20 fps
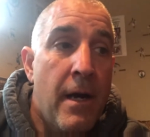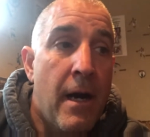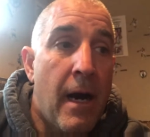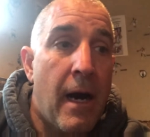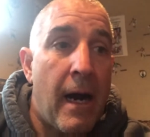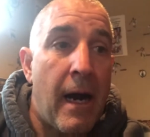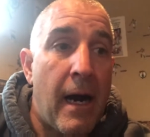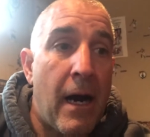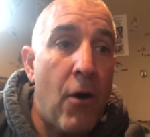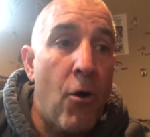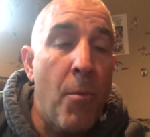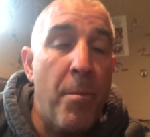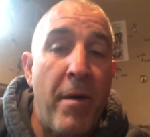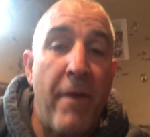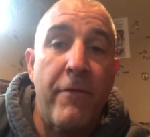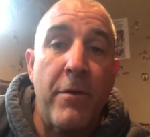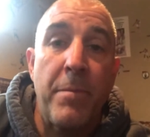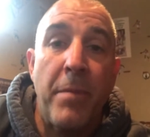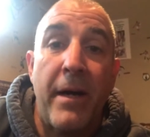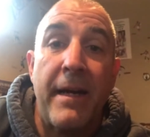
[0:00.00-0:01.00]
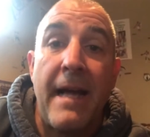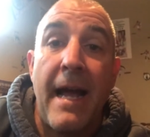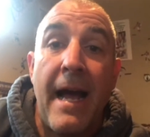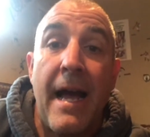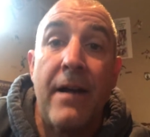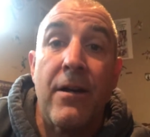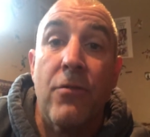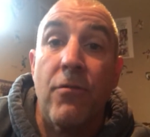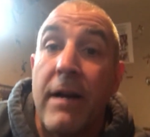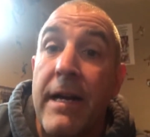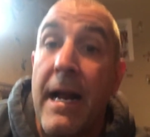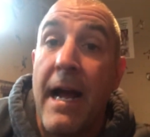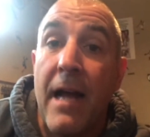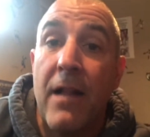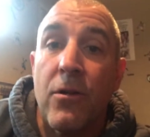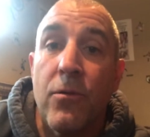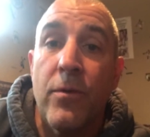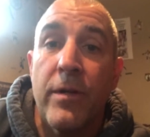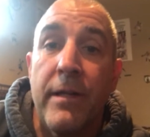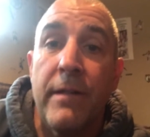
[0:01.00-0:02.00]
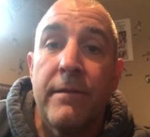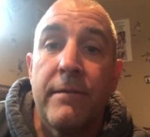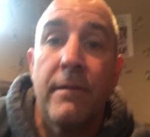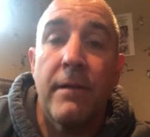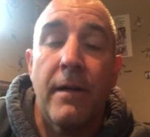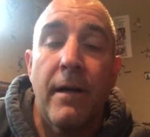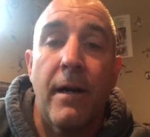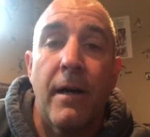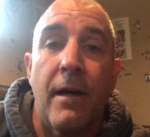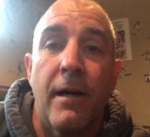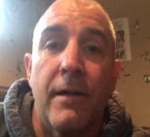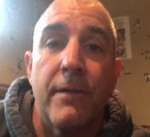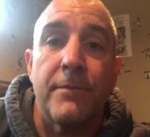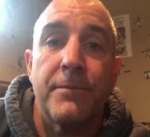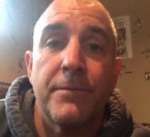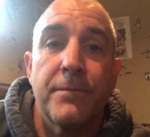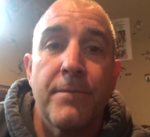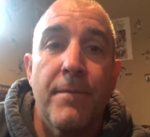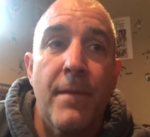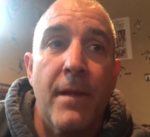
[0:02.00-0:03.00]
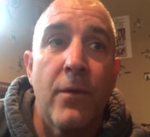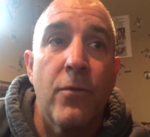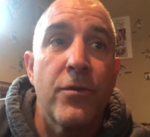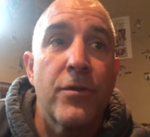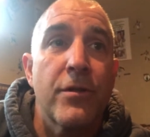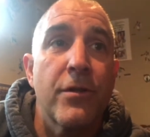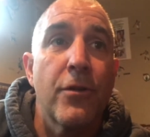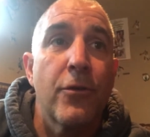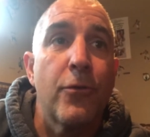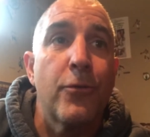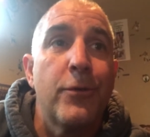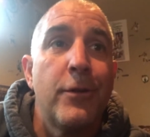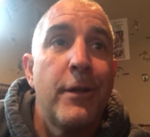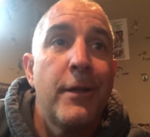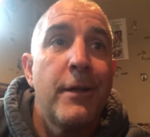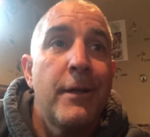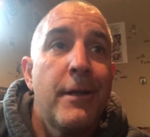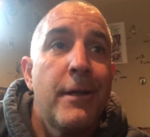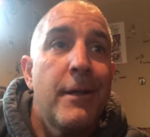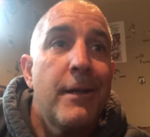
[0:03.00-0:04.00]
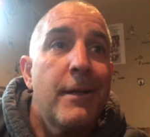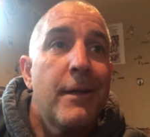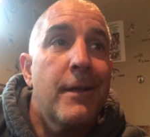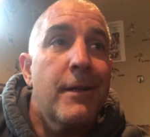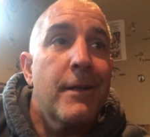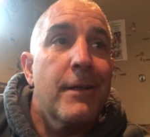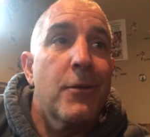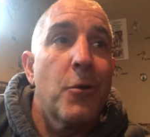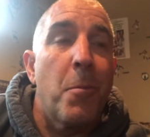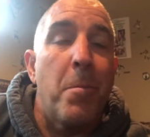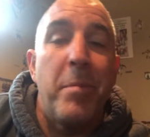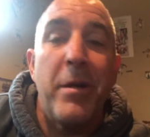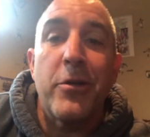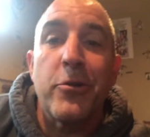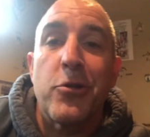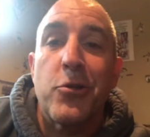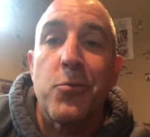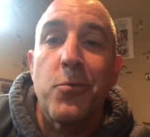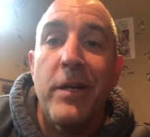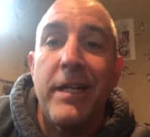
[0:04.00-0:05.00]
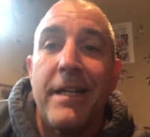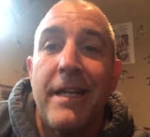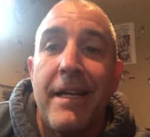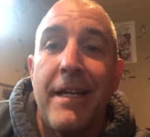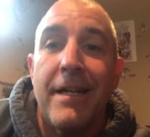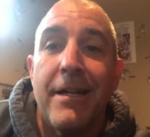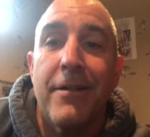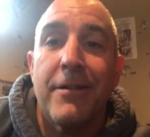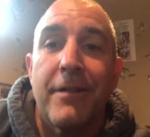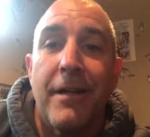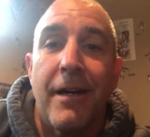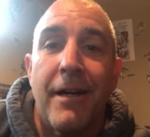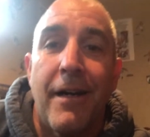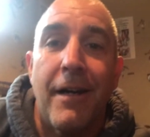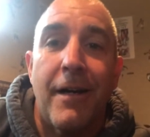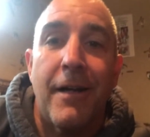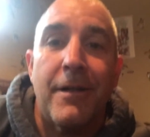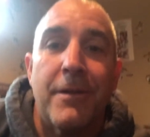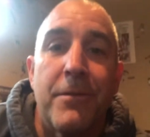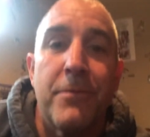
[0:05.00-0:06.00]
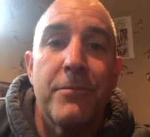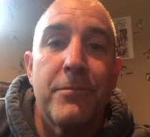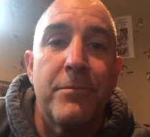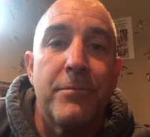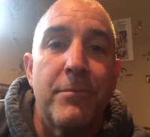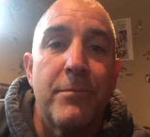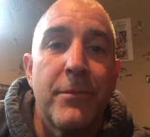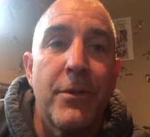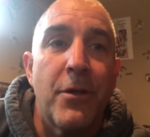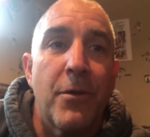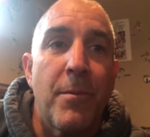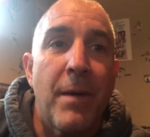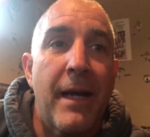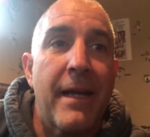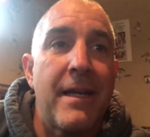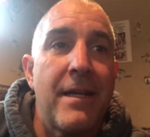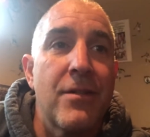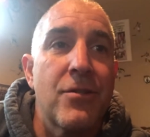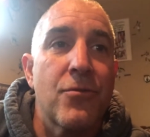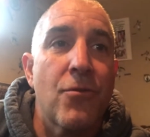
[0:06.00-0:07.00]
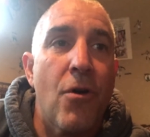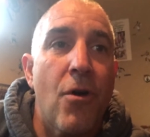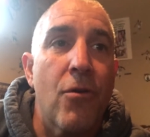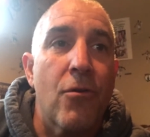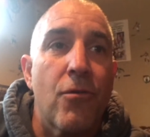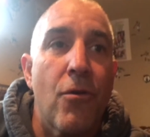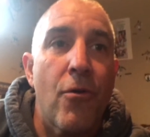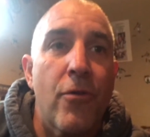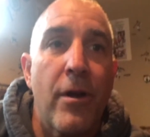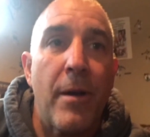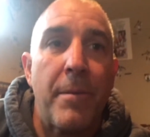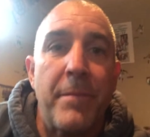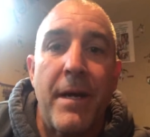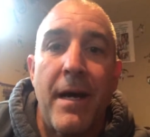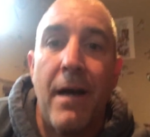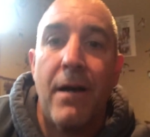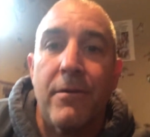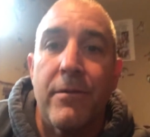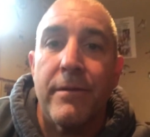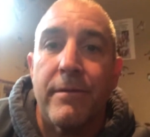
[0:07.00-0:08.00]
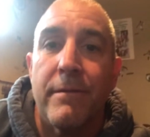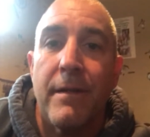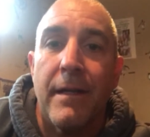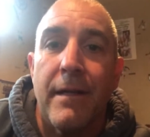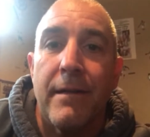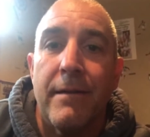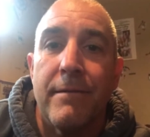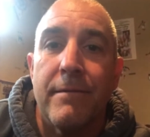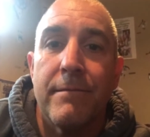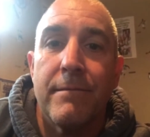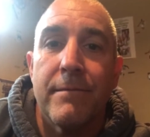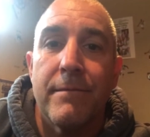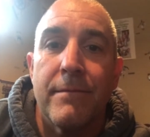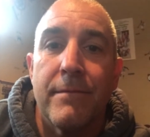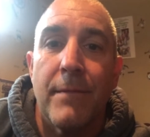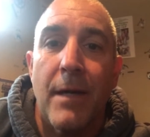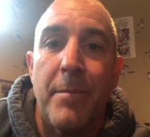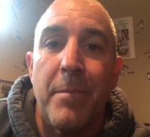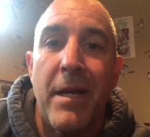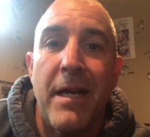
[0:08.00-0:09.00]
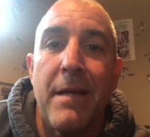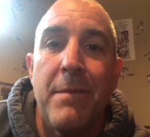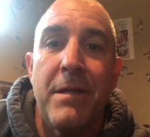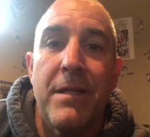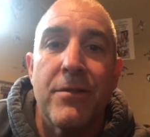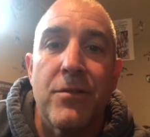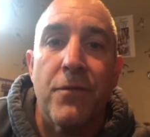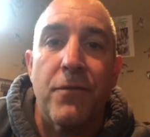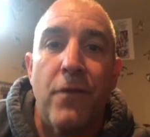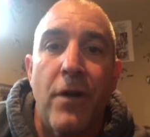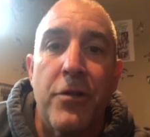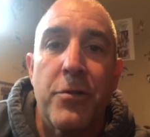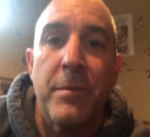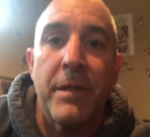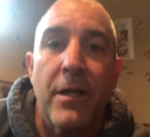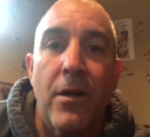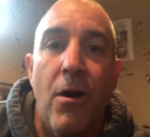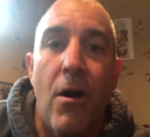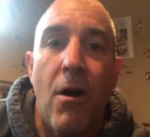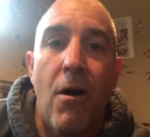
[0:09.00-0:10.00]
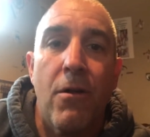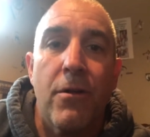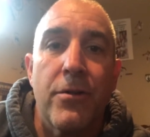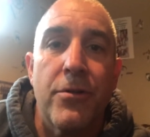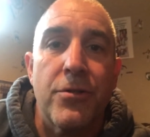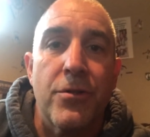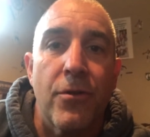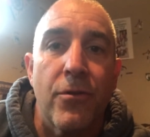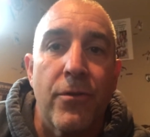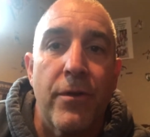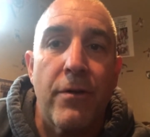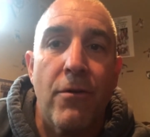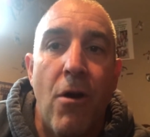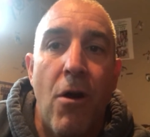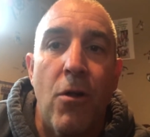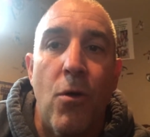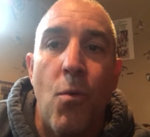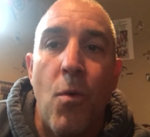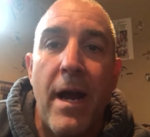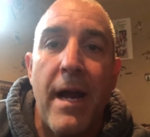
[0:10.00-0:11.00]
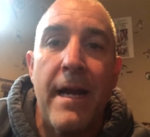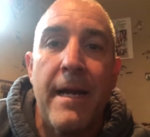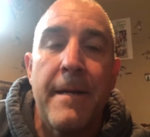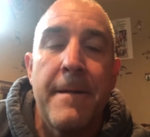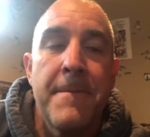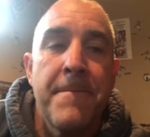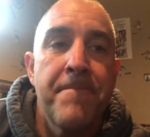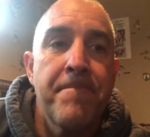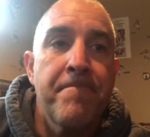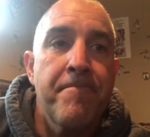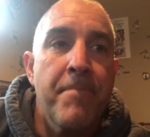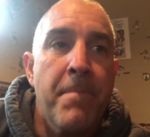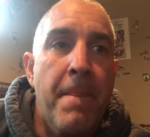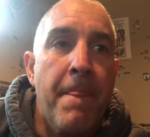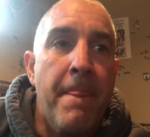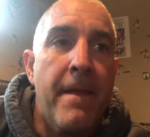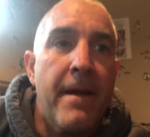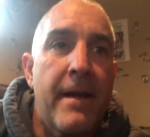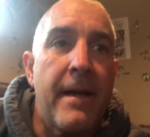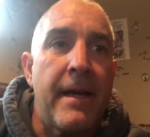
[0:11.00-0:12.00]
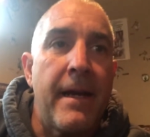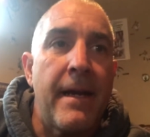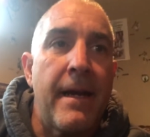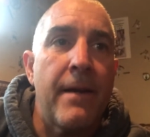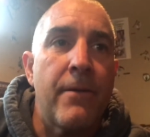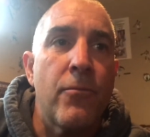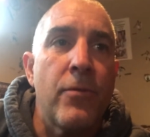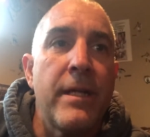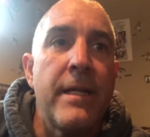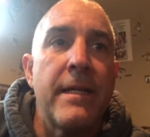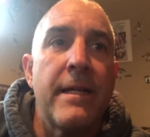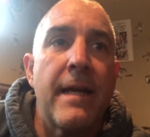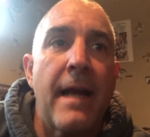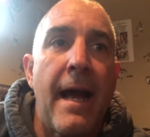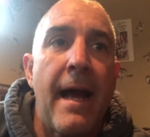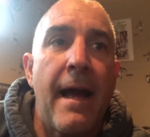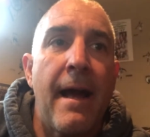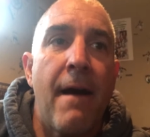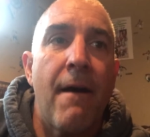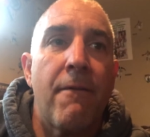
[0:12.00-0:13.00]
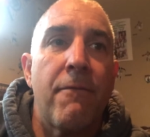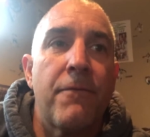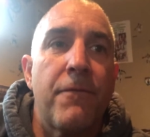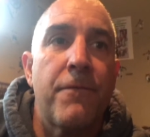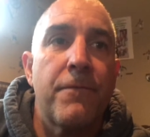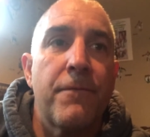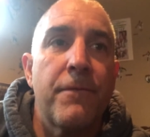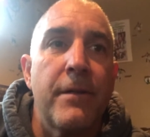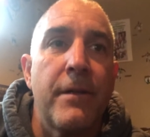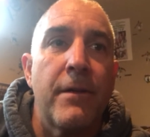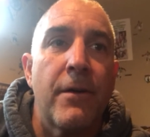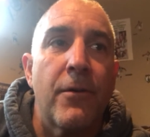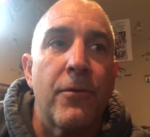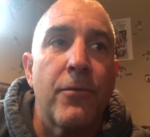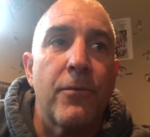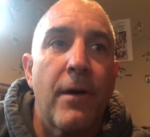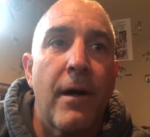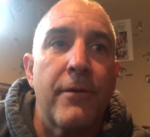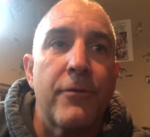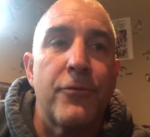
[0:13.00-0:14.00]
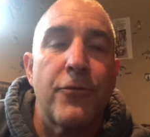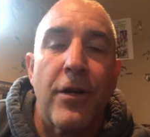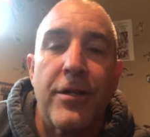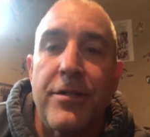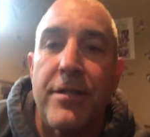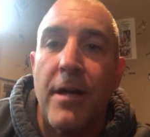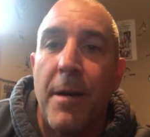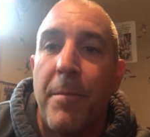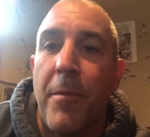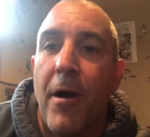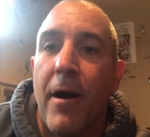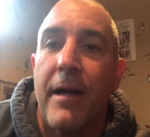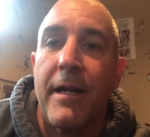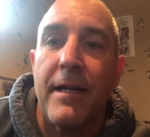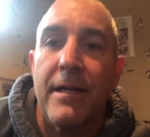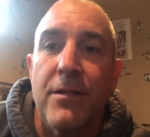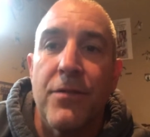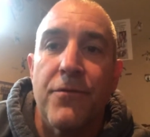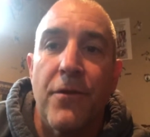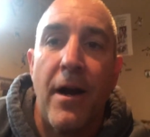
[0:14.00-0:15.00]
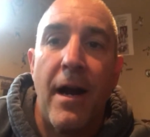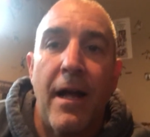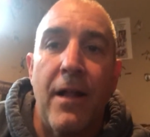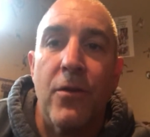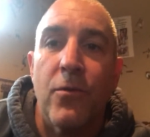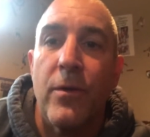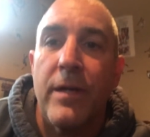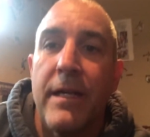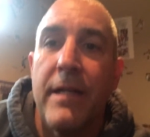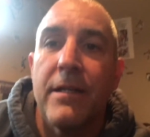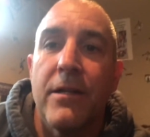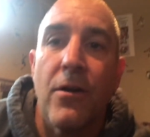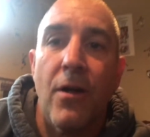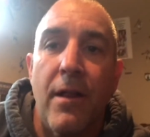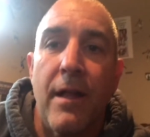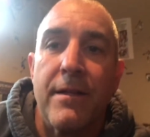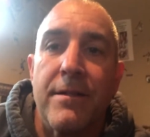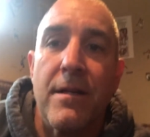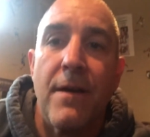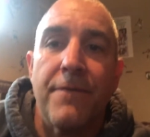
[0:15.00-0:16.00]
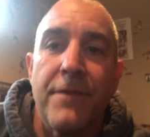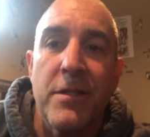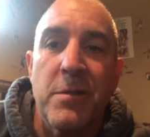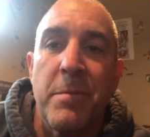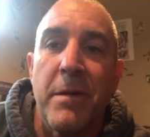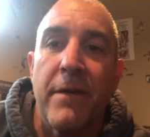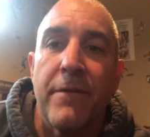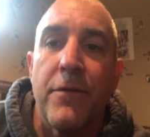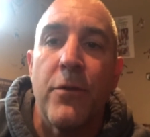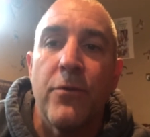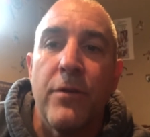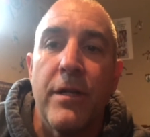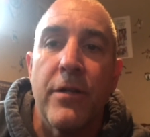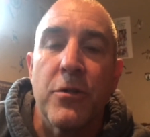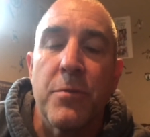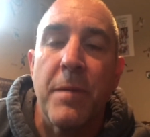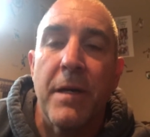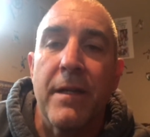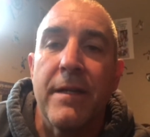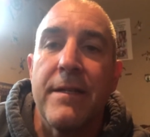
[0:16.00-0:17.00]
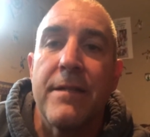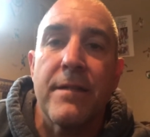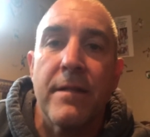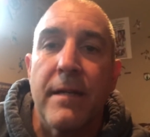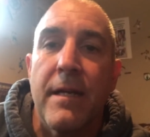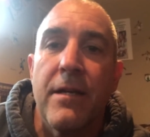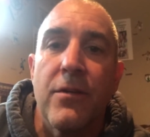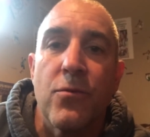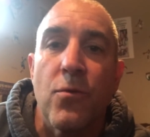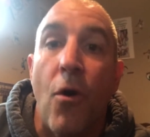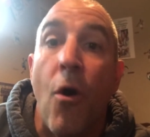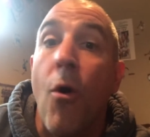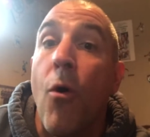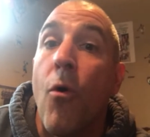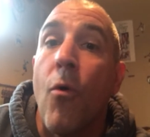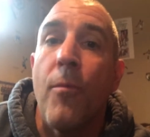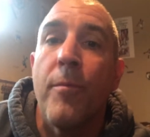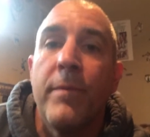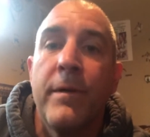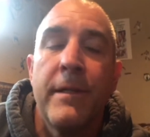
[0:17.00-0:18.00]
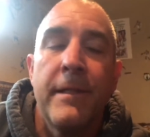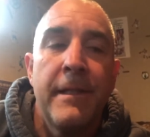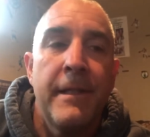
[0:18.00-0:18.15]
I hope everybody had a great Halloween. It was a little bittersweet here. You know, my kids are all grown now, and my baby is a freshman in college, so they're all away. And we didn't have, you know, dressing up our kids for Halloween and all that stuff. It's been a few years, but at least the kids were home.